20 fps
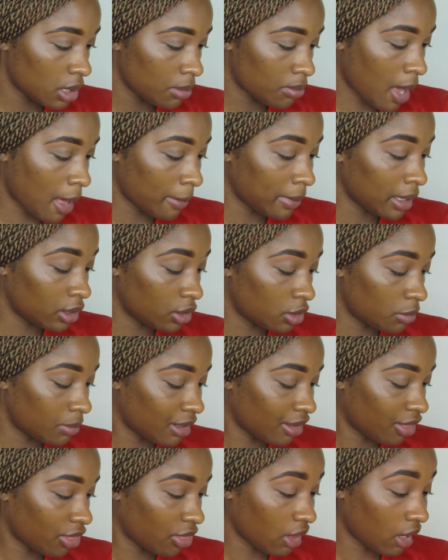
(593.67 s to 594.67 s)
probably a little
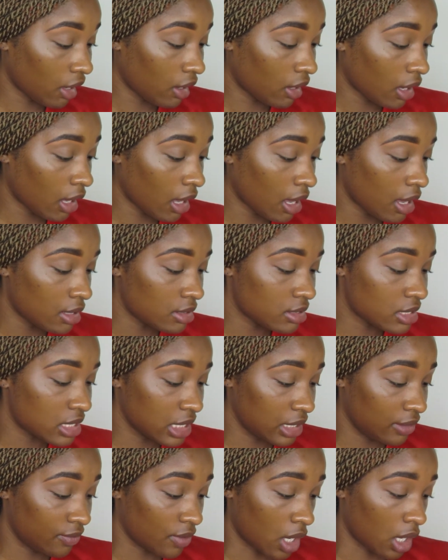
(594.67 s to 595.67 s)
bit of Thick, and
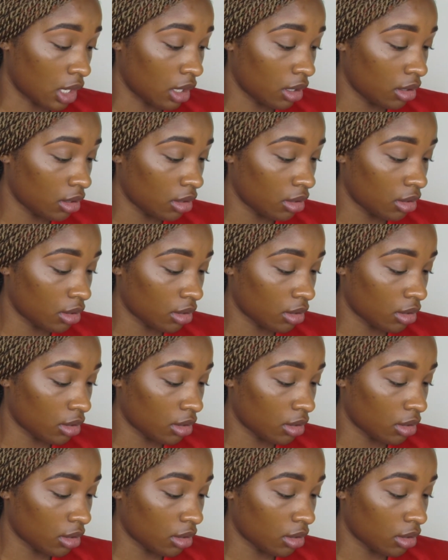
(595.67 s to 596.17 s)
Diva.